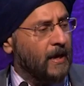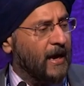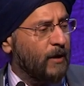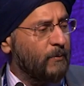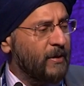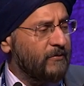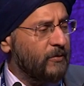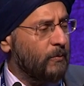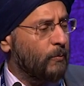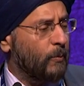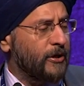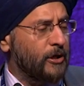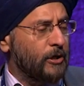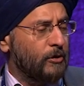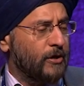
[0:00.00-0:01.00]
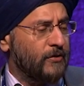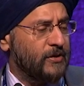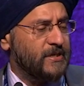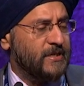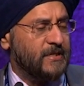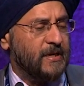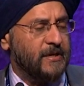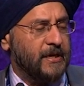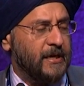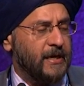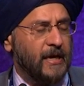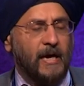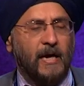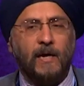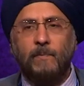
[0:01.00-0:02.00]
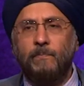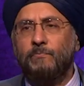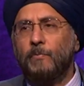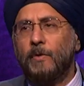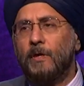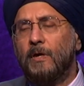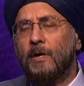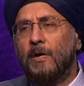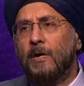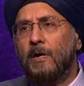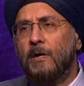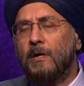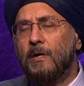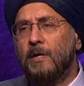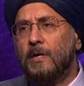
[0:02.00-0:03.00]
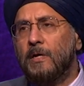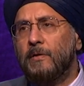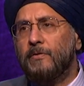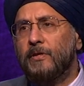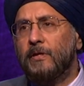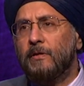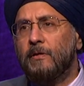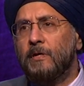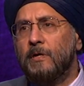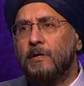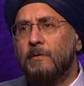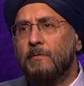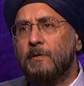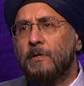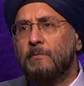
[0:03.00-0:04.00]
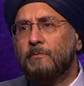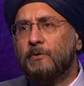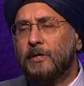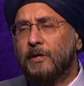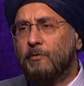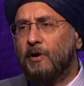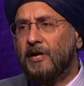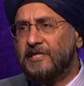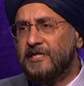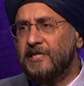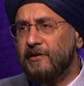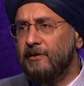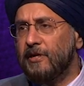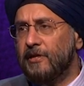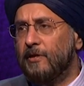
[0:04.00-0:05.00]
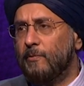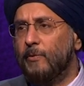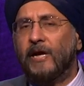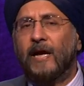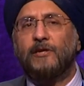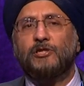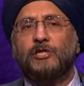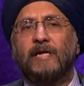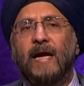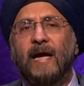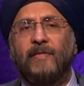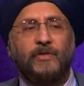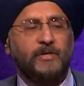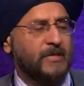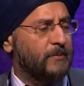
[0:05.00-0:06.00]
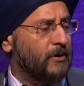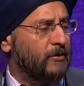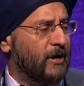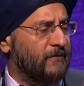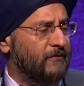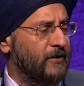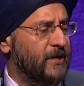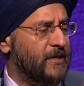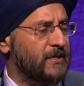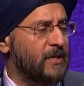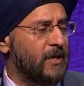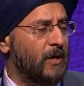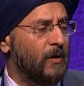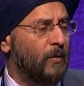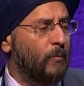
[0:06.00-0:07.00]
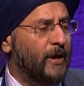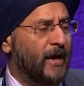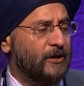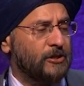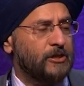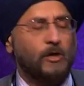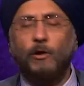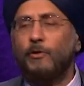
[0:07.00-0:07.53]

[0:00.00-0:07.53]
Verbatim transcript: However, when you look at the study, the criteria that we actually had, the demographics, we actually